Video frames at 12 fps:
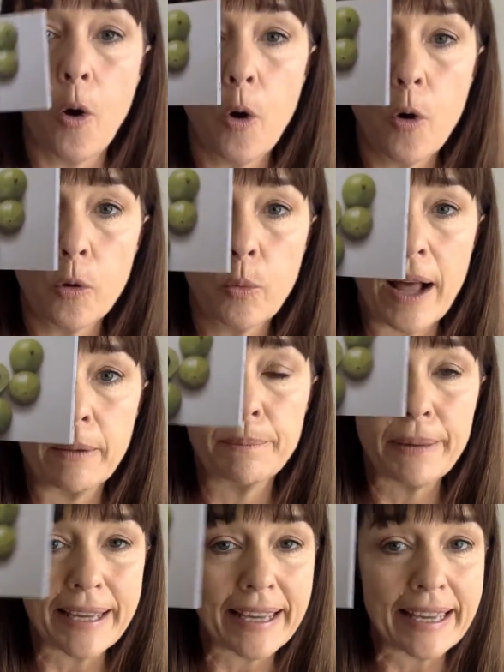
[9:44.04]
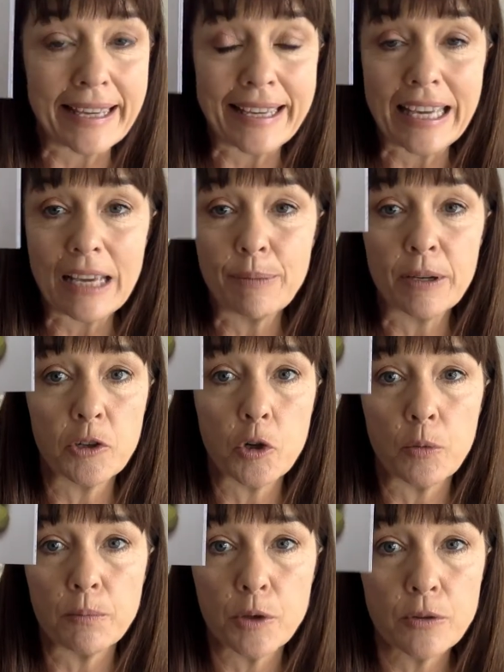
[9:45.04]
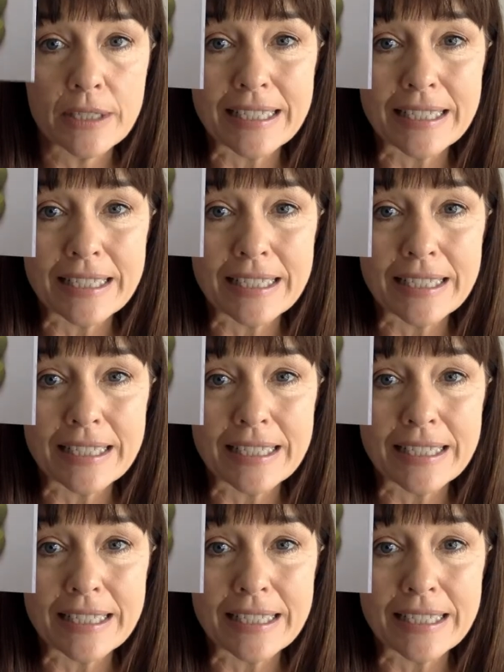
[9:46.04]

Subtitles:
all well-being, keeping your immune